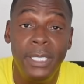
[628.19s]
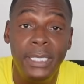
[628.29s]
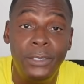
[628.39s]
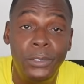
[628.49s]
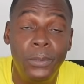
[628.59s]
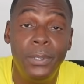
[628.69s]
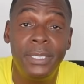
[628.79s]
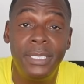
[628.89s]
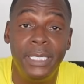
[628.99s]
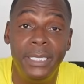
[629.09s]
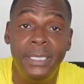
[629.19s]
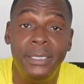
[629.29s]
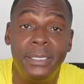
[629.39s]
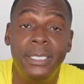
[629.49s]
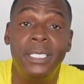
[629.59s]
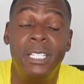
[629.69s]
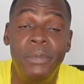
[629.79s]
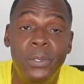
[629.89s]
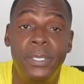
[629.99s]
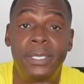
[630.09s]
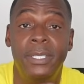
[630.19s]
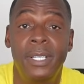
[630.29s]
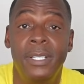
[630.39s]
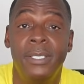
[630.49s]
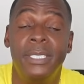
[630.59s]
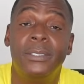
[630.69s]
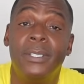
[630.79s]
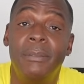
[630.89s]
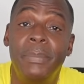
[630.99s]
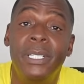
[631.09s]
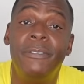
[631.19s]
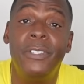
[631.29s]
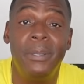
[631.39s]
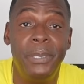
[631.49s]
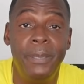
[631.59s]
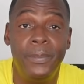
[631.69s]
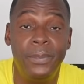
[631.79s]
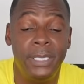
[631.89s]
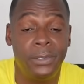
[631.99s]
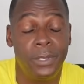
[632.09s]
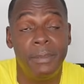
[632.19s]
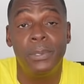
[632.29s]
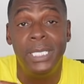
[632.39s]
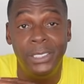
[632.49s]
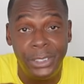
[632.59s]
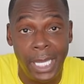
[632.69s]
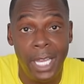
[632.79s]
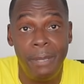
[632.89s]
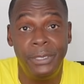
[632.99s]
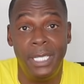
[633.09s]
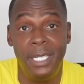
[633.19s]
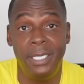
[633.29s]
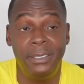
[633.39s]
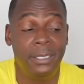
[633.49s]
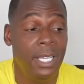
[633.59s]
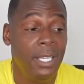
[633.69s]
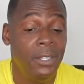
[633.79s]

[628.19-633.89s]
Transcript: He's doing things in the community that's going to benefit people. That's going to bring jobs, guys.